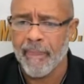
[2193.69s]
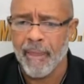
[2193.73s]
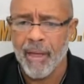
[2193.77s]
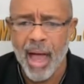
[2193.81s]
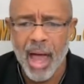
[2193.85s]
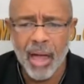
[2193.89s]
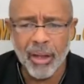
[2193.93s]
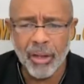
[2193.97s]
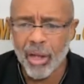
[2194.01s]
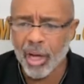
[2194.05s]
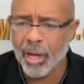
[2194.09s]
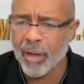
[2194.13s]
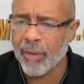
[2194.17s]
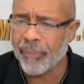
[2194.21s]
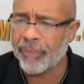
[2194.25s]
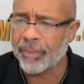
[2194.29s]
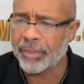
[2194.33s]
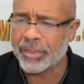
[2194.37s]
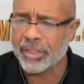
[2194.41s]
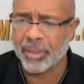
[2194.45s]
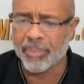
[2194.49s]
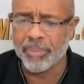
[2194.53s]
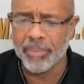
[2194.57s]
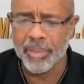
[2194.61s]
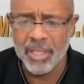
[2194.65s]
I'm looking for
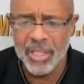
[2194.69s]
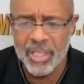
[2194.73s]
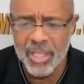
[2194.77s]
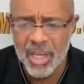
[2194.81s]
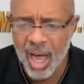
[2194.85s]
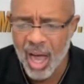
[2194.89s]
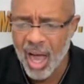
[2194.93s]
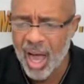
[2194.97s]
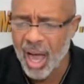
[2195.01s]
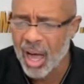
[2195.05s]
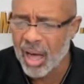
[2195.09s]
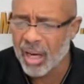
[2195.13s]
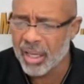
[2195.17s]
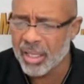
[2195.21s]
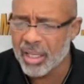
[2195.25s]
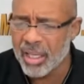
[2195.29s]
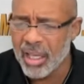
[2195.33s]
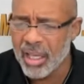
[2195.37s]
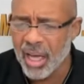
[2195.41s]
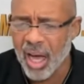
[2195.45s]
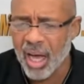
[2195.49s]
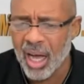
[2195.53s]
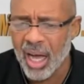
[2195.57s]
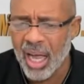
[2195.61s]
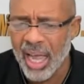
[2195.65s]
some young,
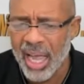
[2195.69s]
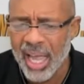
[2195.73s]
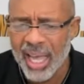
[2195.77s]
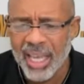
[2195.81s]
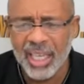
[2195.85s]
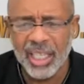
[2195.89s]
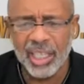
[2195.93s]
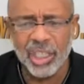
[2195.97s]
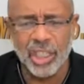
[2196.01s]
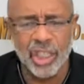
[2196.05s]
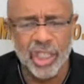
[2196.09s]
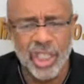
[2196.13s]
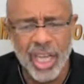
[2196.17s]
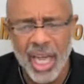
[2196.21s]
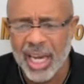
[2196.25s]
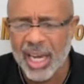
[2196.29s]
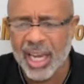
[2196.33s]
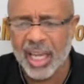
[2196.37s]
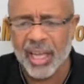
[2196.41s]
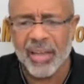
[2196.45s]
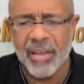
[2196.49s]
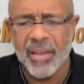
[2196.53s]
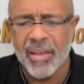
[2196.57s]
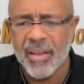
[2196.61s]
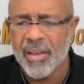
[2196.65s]

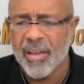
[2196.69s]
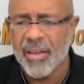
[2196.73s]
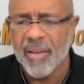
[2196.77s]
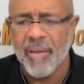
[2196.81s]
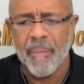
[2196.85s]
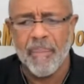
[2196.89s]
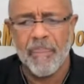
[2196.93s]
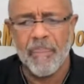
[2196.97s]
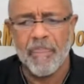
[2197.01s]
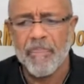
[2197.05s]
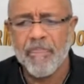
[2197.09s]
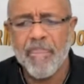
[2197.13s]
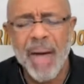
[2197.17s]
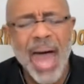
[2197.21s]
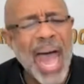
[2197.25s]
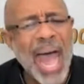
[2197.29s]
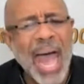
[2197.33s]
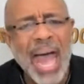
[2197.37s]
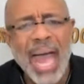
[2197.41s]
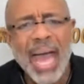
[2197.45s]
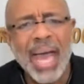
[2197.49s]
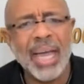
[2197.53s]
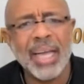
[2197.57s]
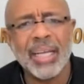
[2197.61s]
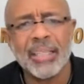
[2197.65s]
energetic
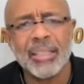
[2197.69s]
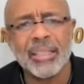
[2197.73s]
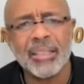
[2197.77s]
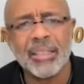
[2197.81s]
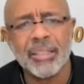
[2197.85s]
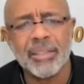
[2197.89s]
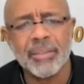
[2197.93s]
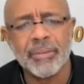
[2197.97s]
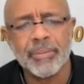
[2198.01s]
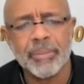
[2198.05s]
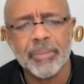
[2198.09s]
minds.